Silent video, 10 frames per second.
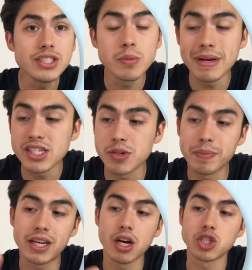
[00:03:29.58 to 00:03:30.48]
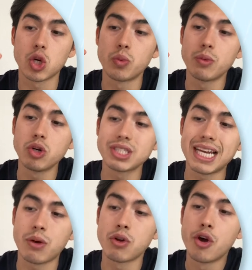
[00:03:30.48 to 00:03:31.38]
mention, because we wrote
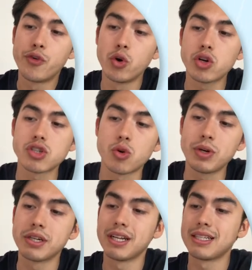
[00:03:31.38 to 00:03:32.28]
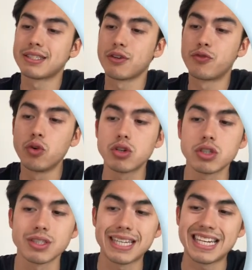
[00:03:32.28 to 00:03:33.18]
down focus on rear delts, focus
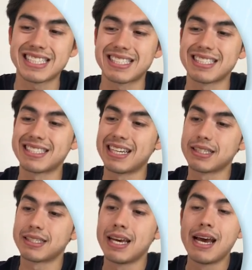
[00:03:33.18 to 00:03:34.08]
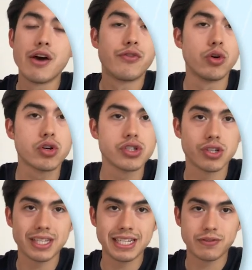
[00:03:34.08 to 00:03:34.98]
on side delts, focus on
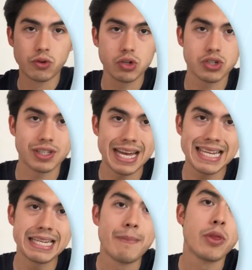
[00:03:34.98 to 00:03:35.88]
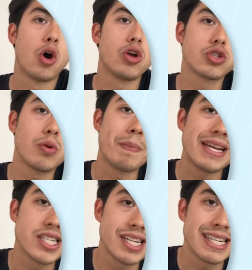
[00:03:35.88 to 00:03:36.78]
this, focus on that. Also
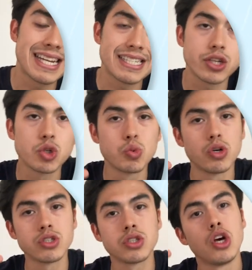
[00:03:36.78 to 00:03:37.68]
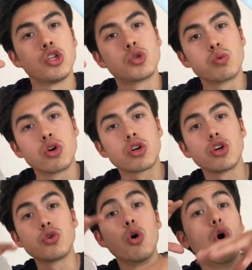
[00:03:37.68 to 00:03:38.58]
mention that you want to work
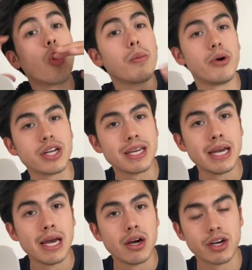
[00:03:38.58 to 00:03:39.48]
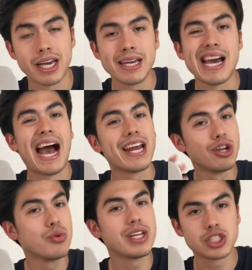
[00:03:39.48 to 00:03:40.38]
your whole body. Okay, I
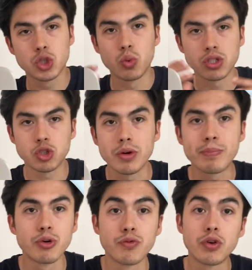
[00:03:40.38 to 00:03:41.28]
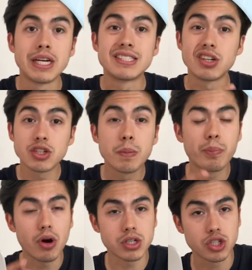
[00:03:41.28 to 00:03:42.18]
know that you want to improve certain
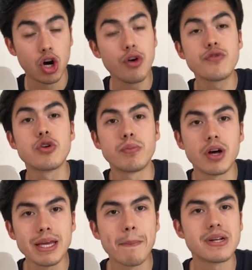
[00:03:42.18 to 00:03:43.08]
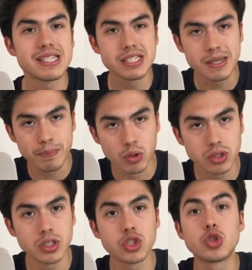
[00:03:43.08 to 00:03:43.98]
parts of your body, but it's
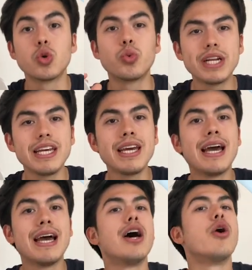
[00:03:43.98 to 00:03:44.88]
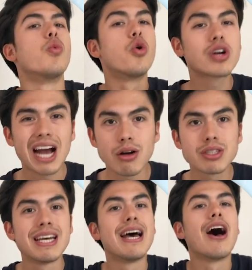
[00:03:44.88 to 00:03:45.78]
important to really work
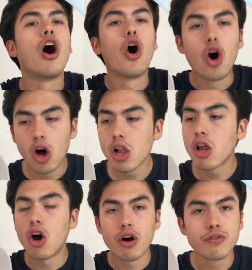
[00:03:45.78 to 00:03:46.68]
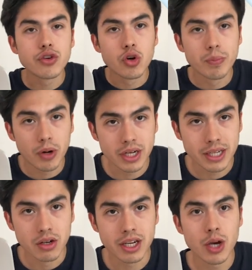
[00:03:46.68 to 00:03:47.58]
out all of your body.
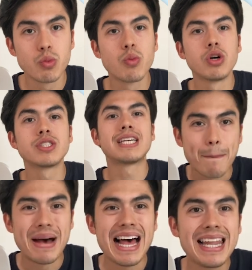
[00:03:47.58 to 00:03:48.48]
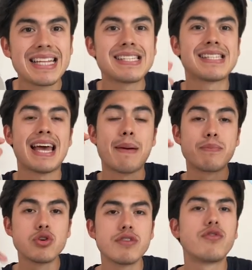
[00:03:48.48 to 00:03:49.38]
Okay, we want a balanced and
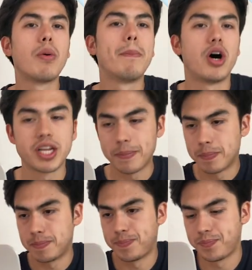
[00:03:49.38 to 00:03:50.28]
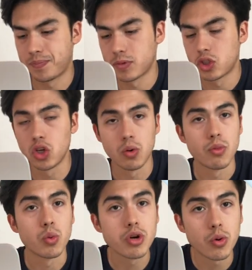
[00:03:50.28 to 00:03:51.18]
beautiful body. So
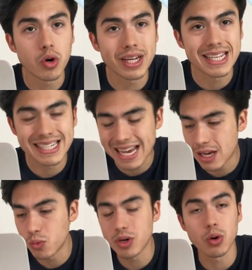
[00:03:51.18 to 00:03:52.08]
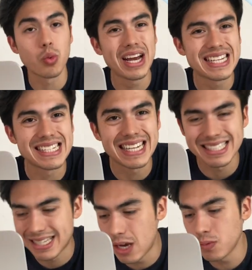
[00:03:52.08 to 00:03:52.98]
we are writing that
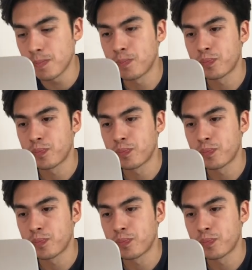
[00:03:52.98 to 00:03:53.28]
down.